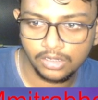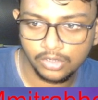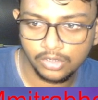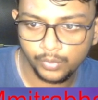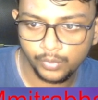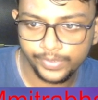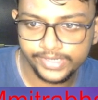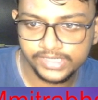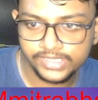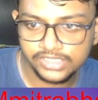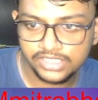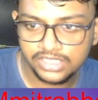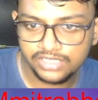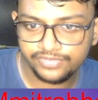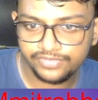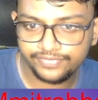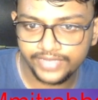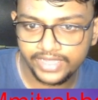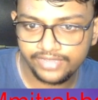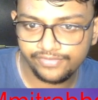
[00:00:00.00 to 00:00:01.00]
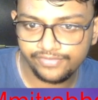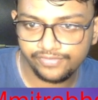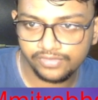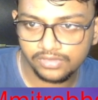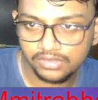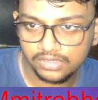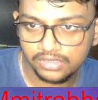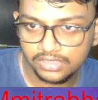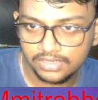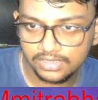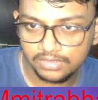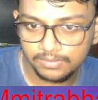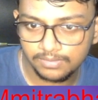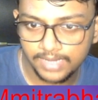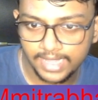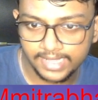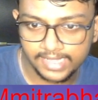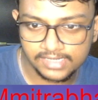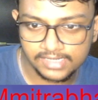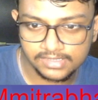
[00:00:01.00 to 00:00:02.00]
Queen g5, black
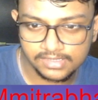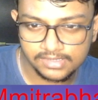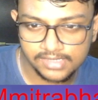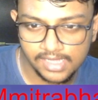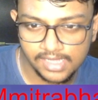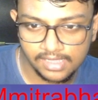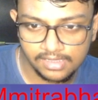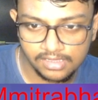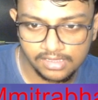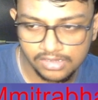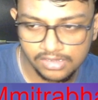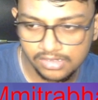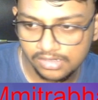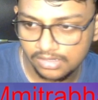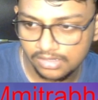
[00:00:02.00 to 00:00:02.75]
can just take here.